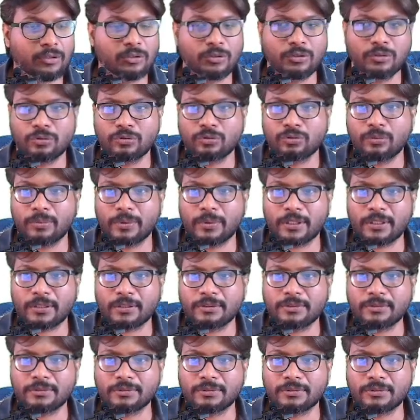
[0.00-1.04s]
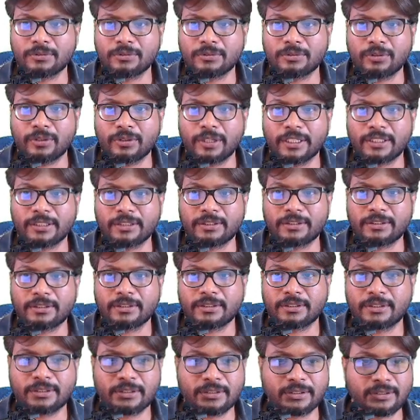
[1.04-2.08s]
Super. So
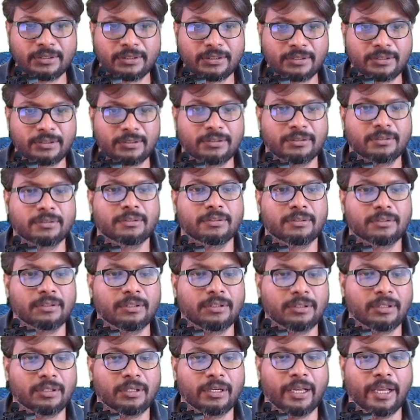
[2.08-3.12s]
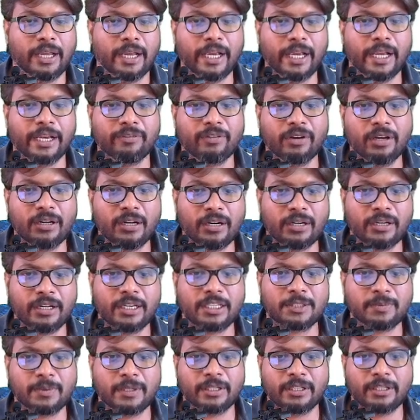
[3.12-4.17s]
yes, it will not
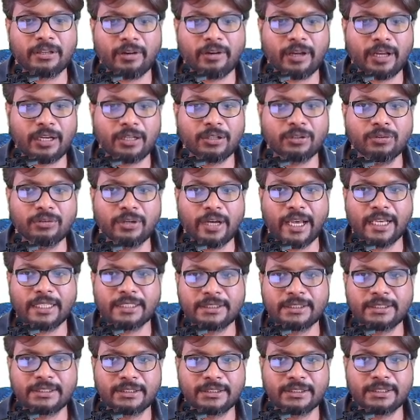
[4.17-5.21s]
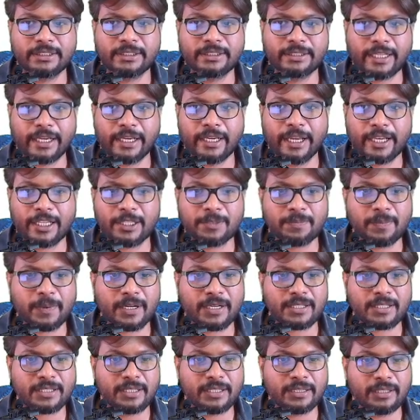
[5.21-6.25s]
display the value as it
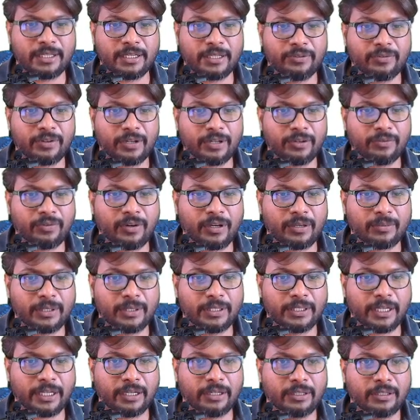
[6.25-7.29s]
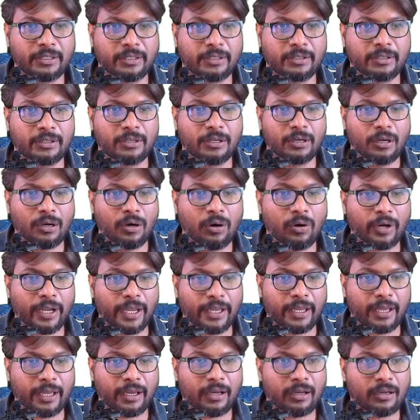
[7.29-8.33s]
expects in the different format. Okay,
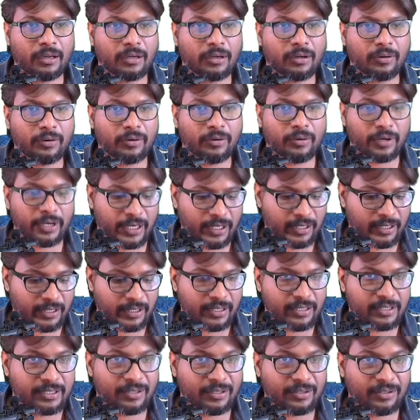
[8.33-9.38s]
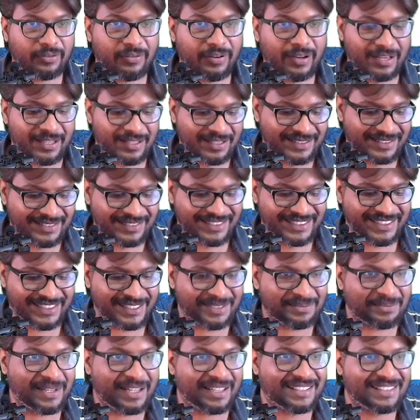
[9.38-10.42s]
yeah. Oh, okay, I didn't save the file.
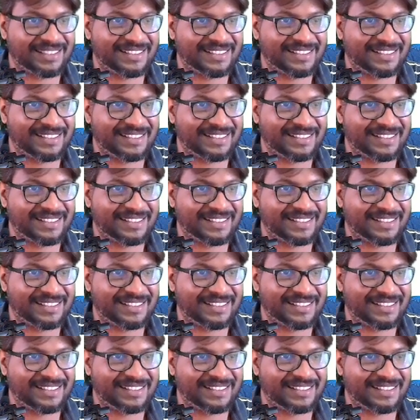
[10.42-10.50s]
Shit, man.